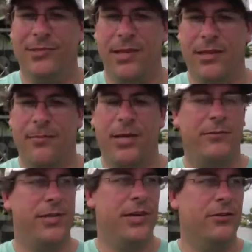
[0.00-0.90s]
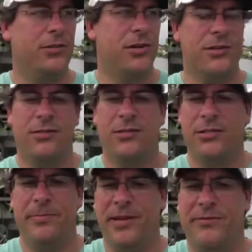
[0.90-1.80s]
not that big of a deal. Sharks are
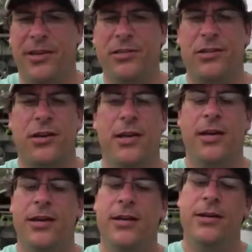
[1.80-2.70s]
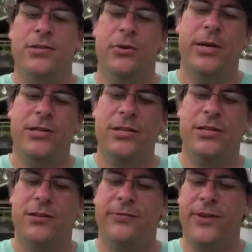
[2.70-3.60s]
just big fish. So we had
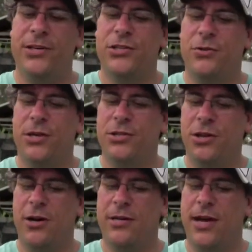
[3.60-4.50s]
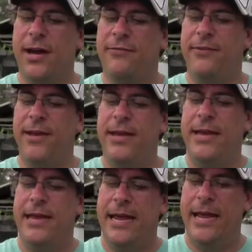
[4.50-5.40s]
just finished doing a shark dive,
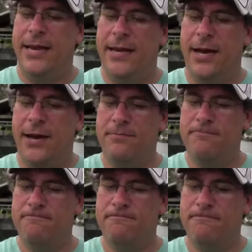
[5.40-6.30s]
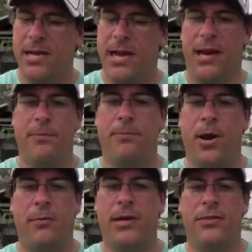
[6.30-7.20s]
and I'm
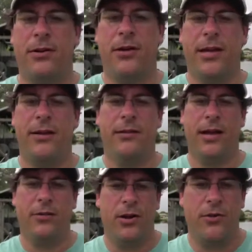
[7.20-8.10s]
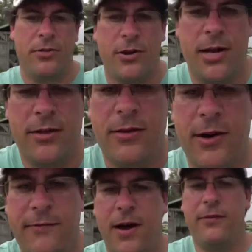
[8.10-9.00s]
probably
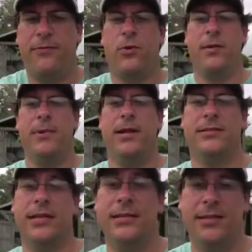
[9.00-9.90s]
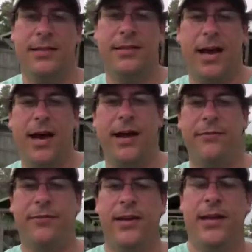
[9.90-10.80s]
35, 40 minutes into the
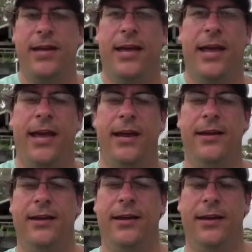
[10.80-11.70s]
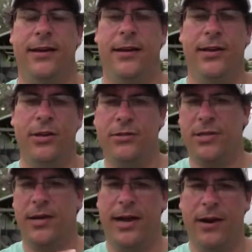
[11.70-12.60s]
dive, and I use
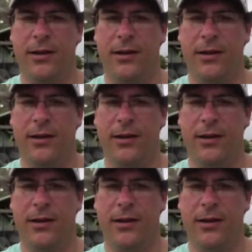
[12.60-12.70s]
a